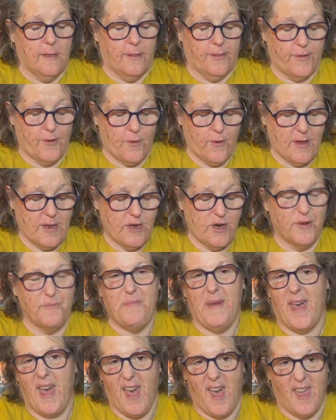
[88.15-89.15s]
Throw it in your
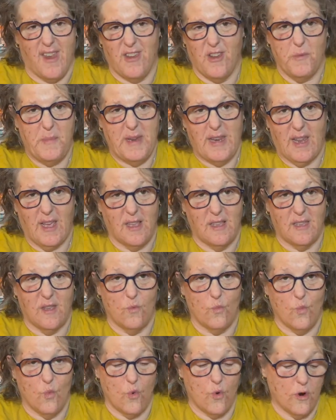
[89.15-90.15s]
bed and you'll be nice
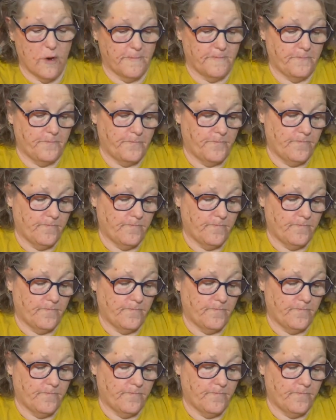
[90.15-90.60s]
and warm.